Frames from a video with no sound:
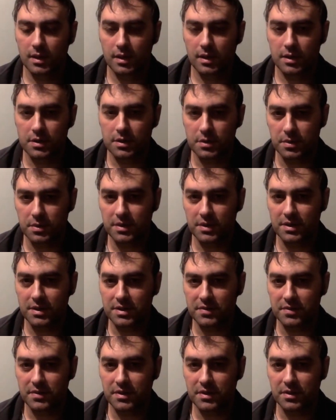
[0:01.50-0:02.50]
So in this
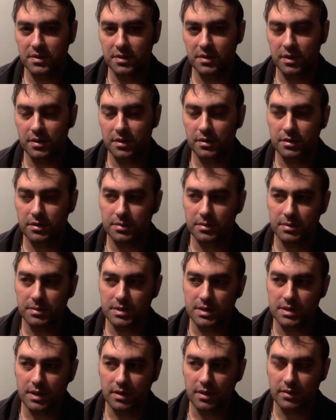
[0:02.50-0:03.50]
video, I thought to
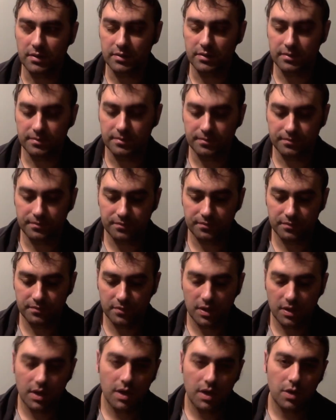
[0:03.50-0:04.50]
myself,
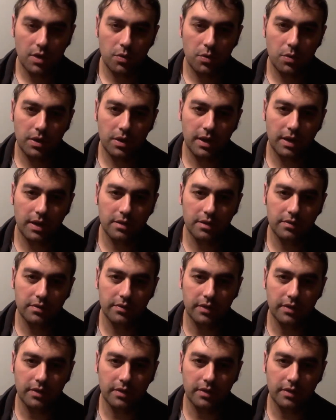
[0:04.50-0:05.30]
what kind of